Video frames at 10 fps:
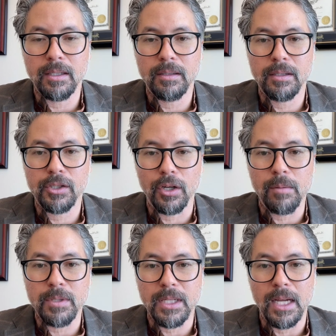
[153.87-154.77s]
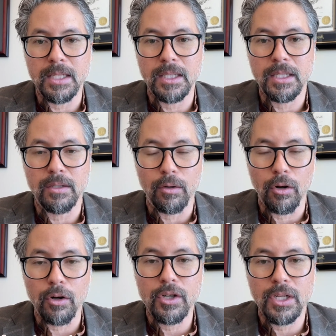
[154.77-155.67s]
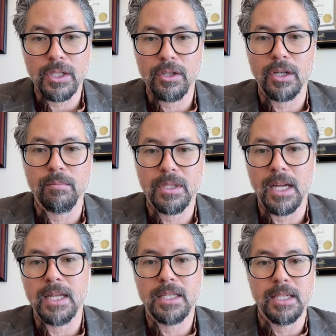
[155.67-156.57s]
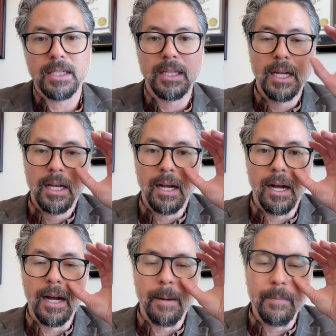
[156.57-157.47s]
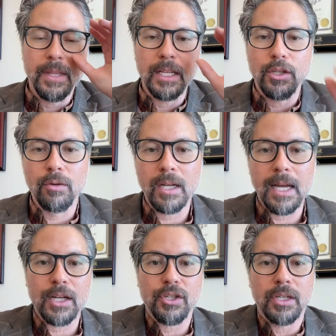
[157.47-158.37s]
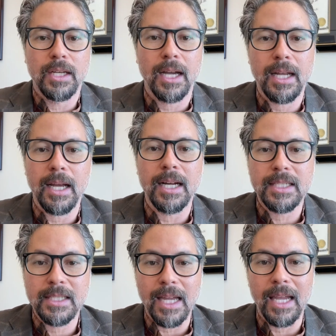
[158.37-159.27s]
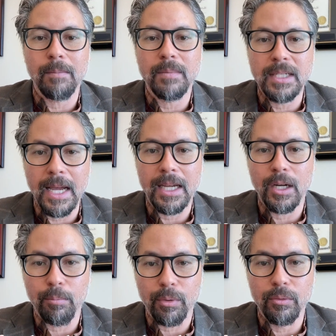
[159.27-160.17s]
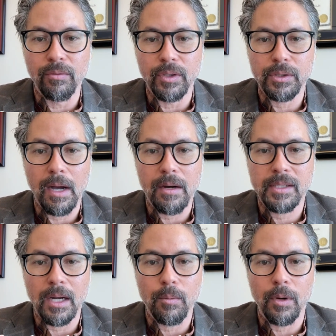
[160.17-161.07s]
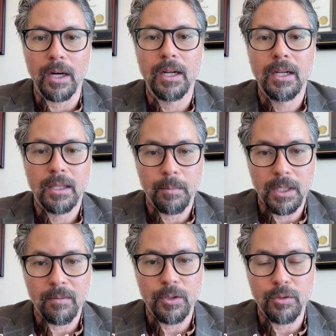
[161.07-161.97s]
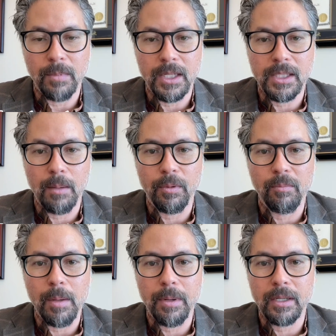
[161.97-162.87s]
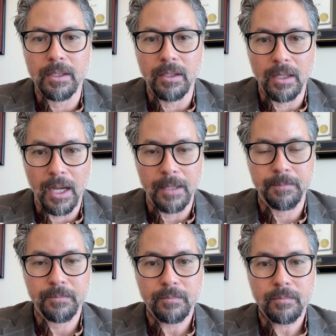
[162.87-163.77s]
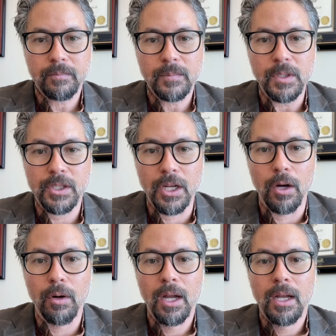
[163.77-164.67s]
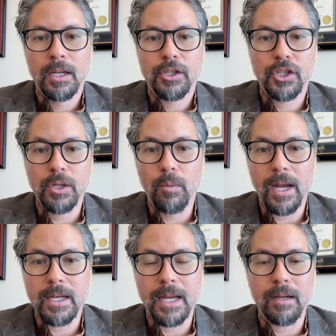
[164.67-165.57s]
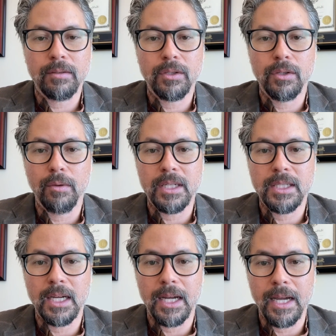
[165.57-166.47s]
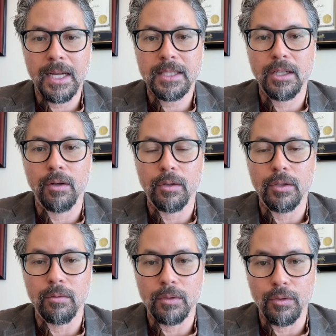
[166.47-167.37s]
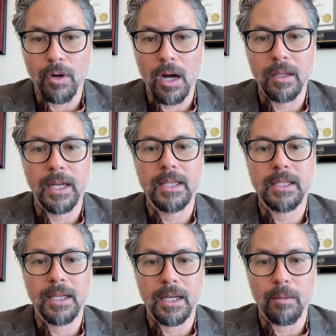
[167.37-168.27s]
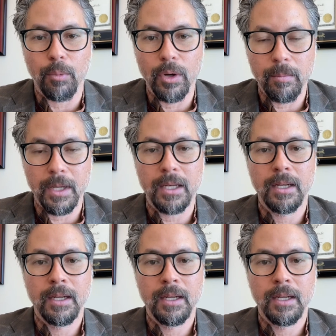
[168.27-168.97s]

circumstances or urgent circumstances, then you can actually get a same day approval. So how does that work? Let me use my example of my paralegal again. So she went down to USCIS. So you call in to get an appointment.